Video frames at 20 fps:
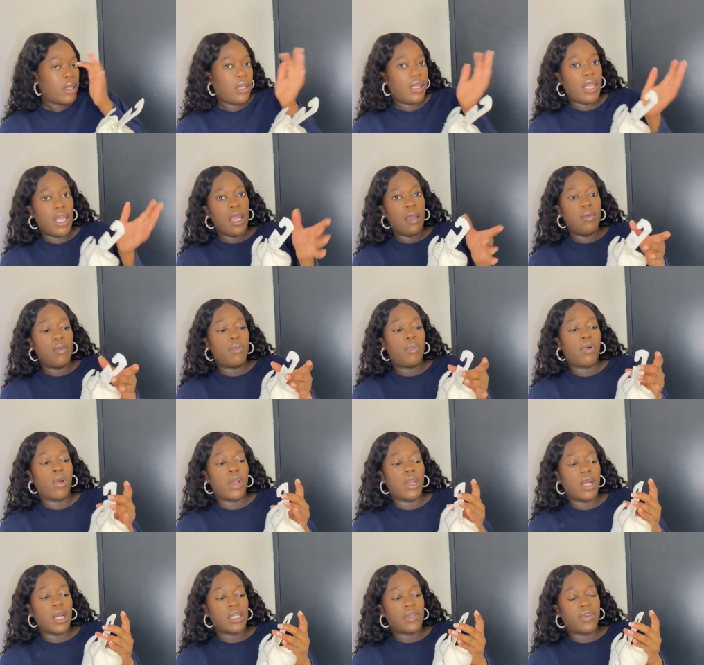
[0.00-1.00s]
themed
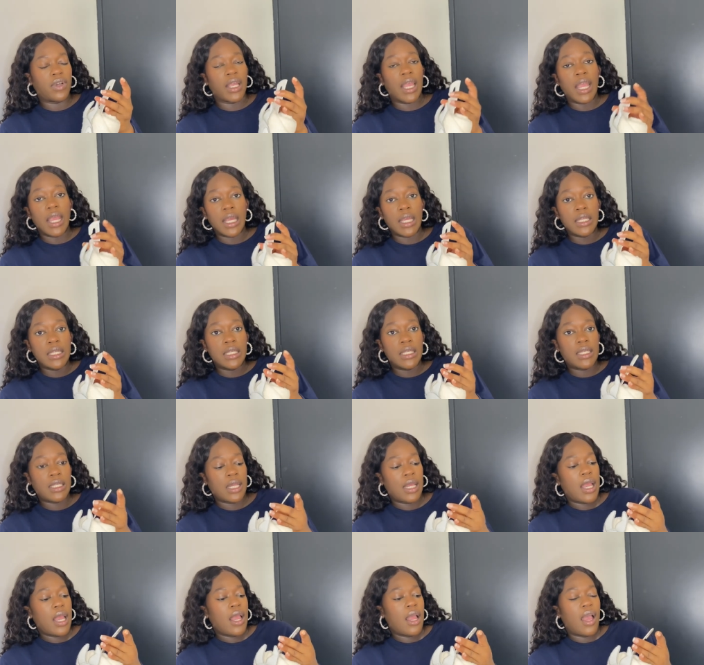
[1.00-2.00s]
products for kids
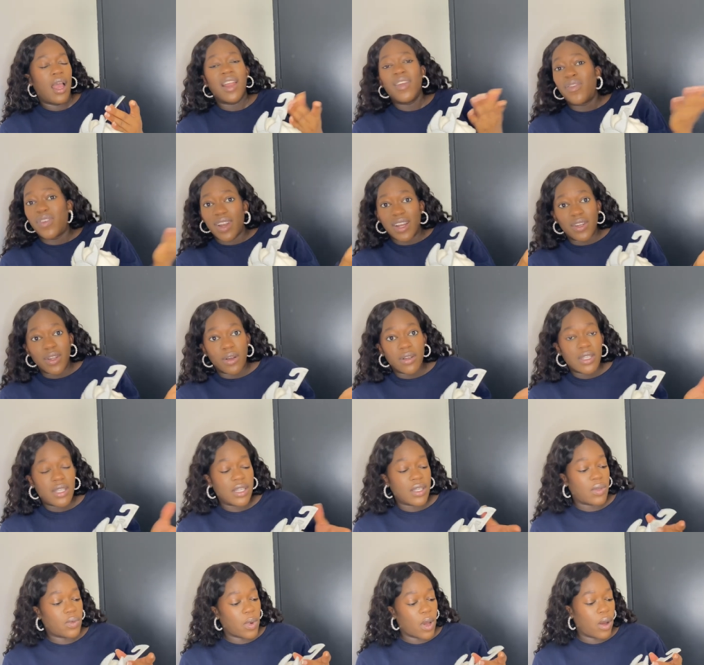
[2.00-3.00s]
and for adults
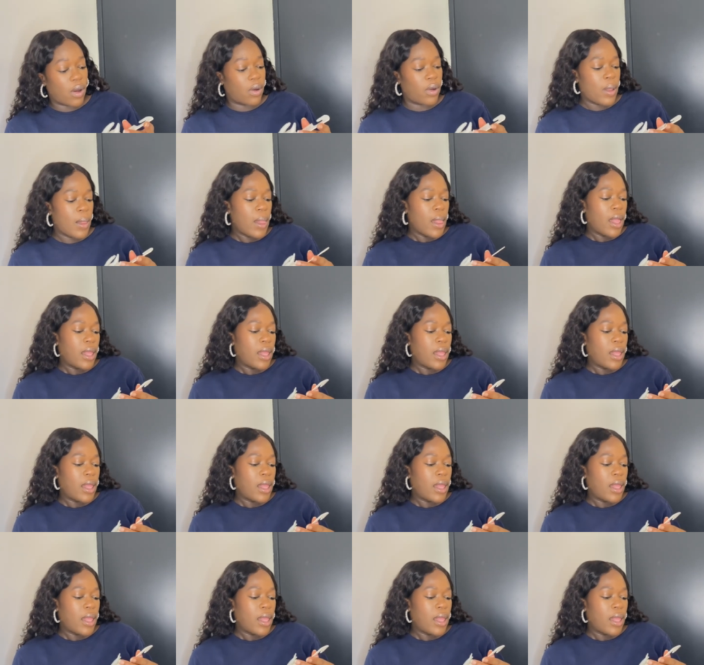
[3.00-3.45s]
as well.